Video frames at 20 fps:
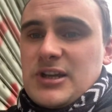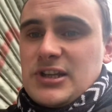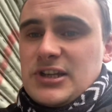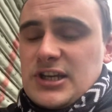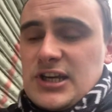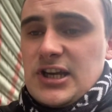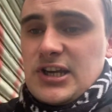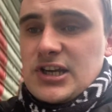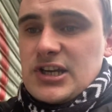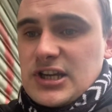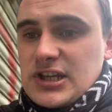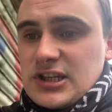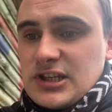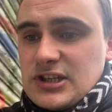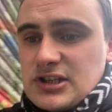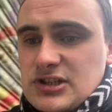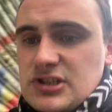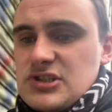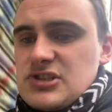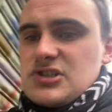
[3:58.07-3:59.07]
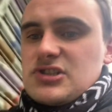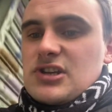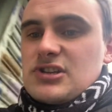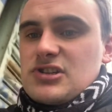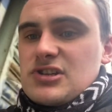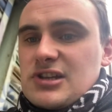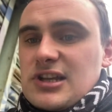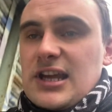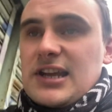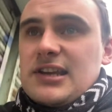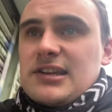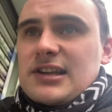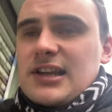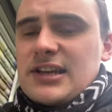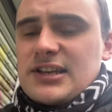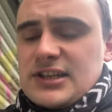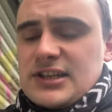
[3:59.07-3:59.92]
League in, in like